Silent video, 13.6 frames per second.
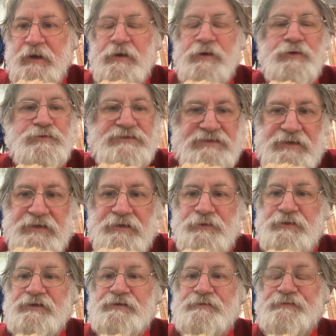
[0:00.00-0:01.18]
who didn't look
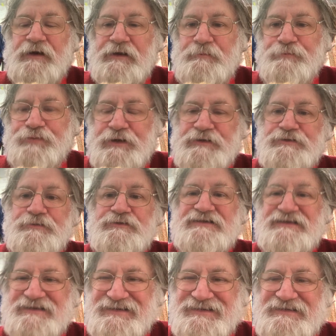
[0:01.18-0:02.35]
at the fine print, who
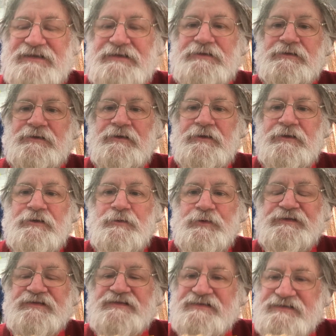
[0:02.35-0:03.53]
didn't deal with
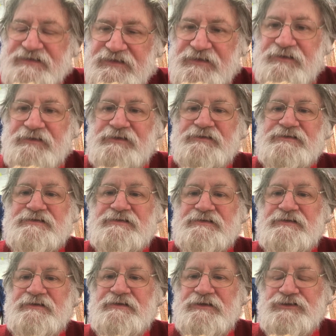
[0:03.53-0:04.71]
the serious
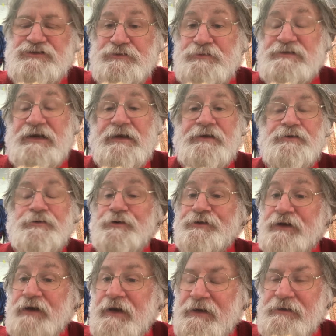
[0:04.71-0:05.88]
issues like
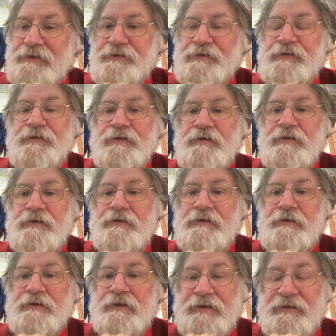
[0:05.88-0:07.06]
Northern Ireland,
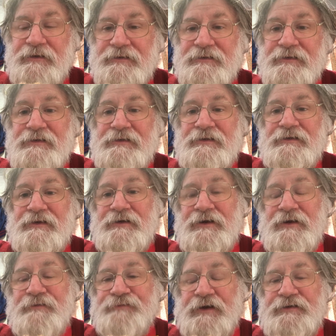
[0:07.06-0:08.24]
like
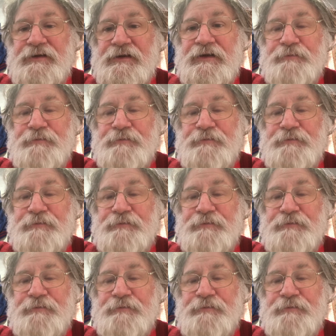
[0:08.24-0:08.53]
finding a